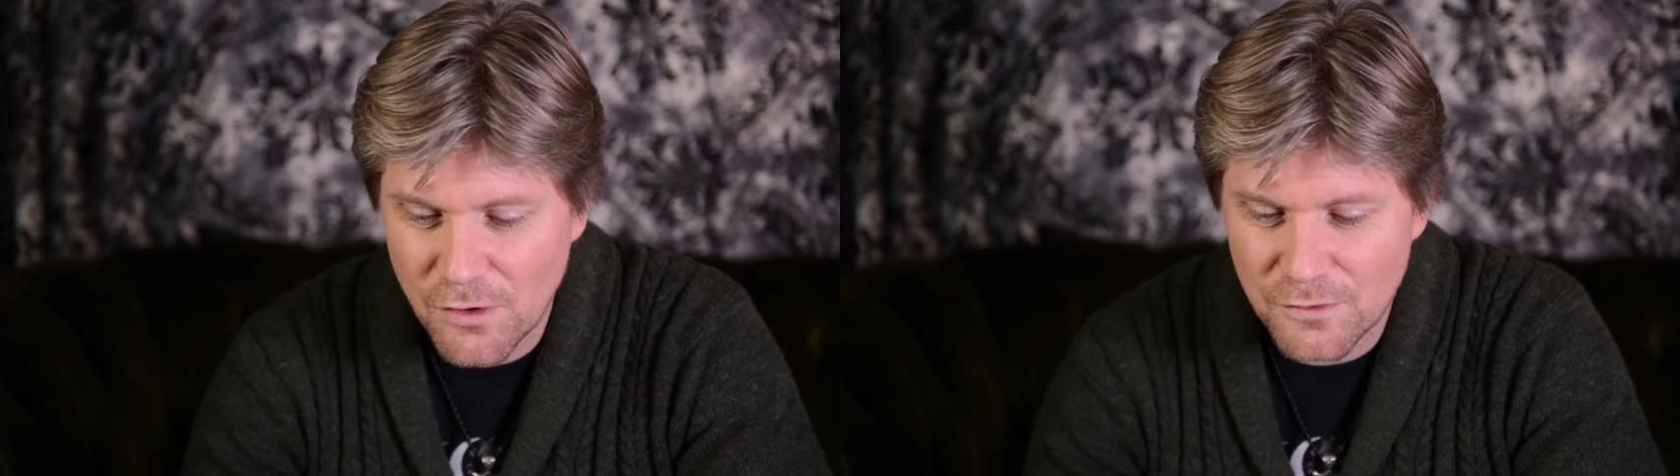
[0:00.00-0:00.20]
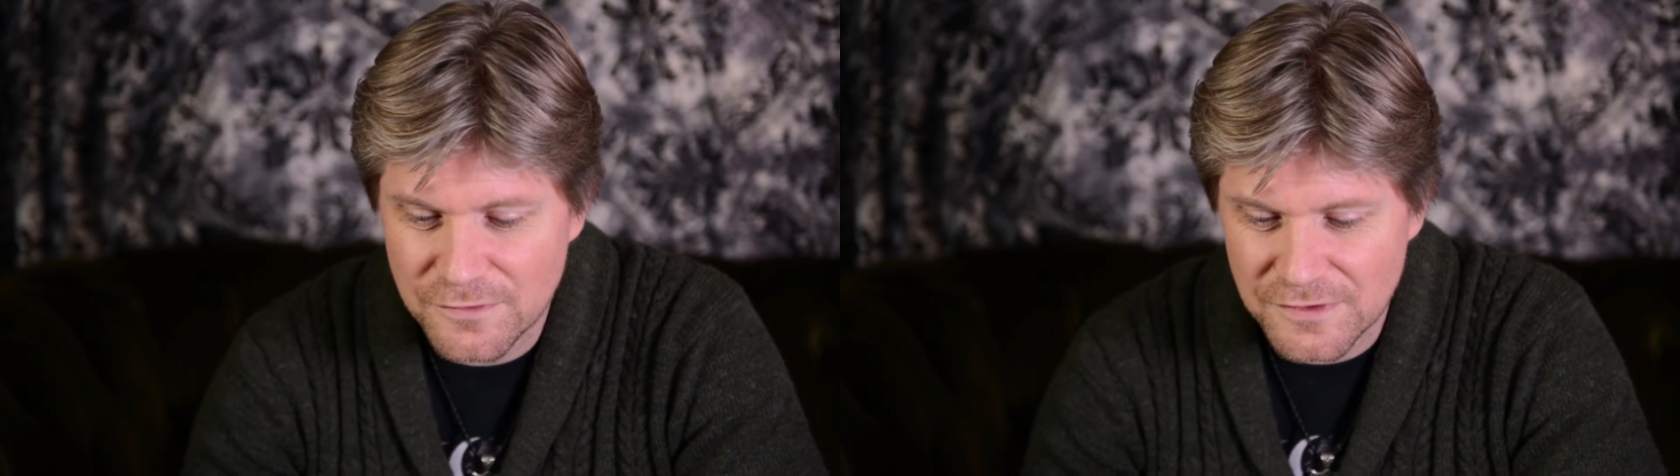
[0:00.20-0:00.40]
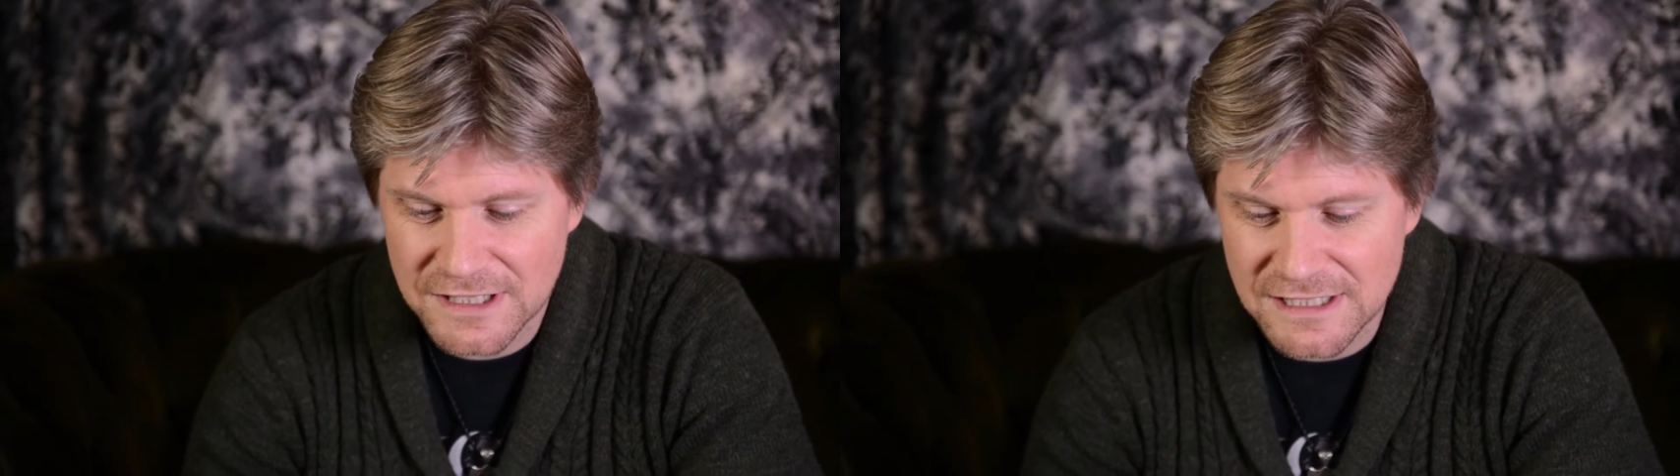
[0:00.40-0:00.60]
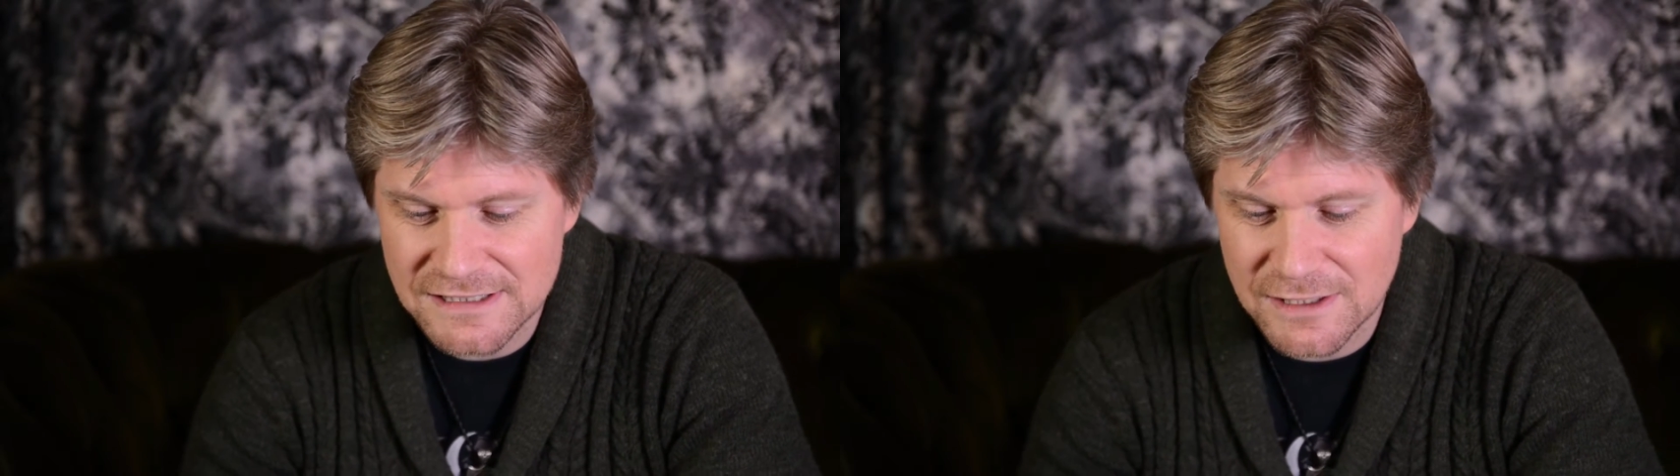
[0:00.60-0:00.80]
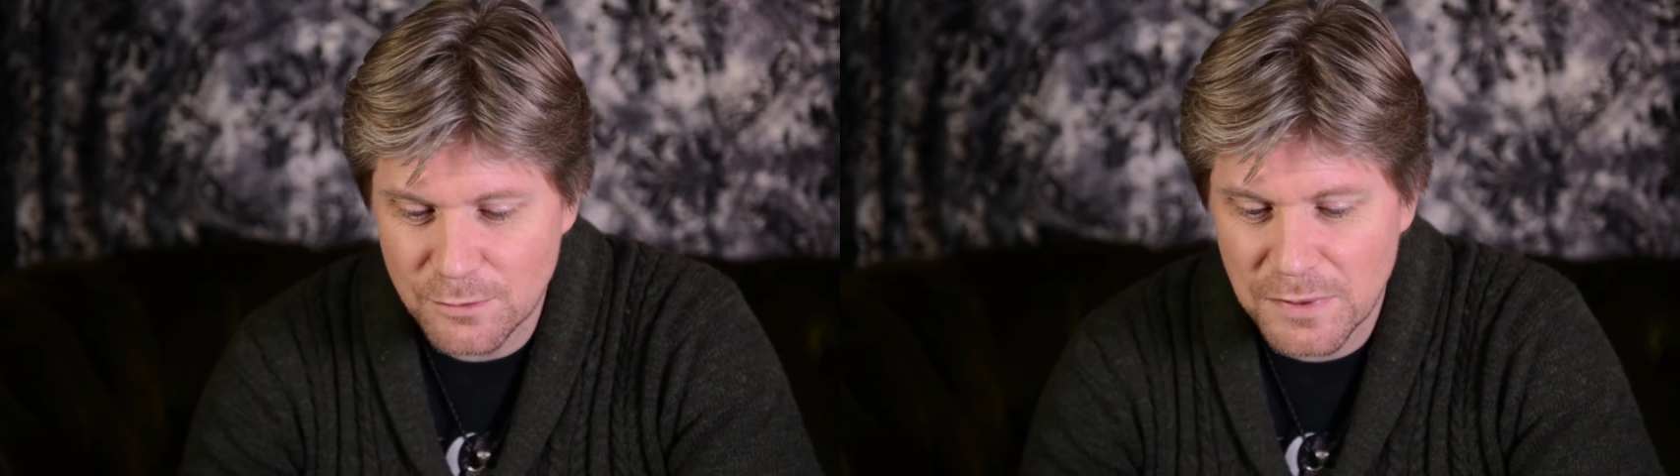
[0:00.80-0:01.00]
of
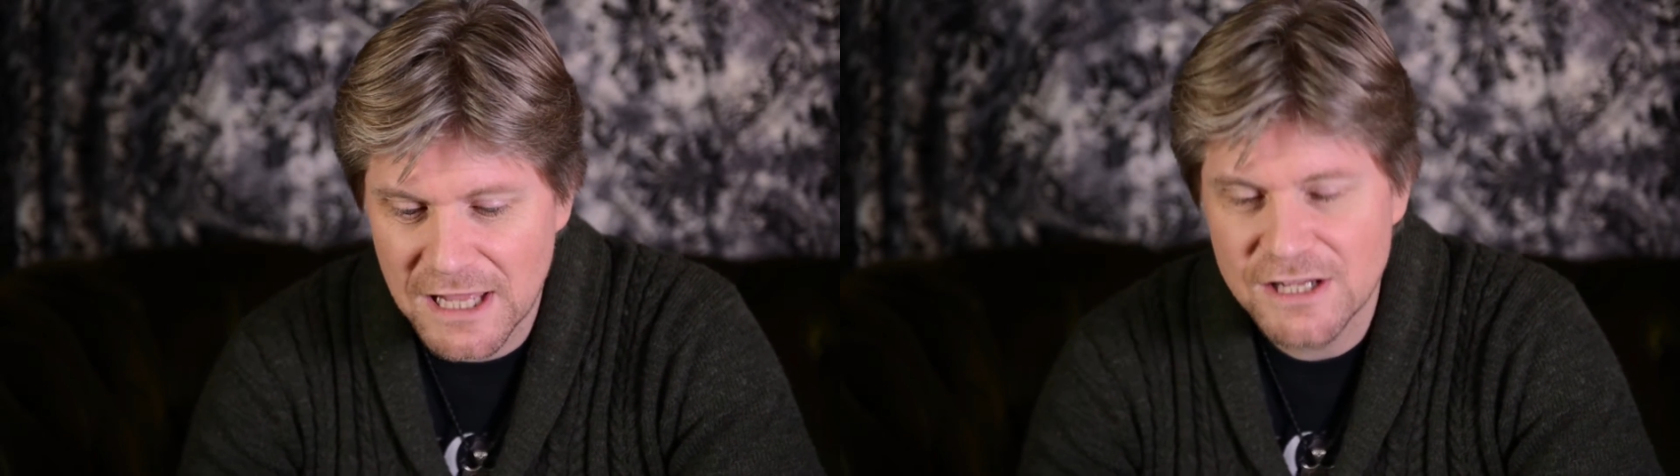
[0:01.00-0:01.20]
these little play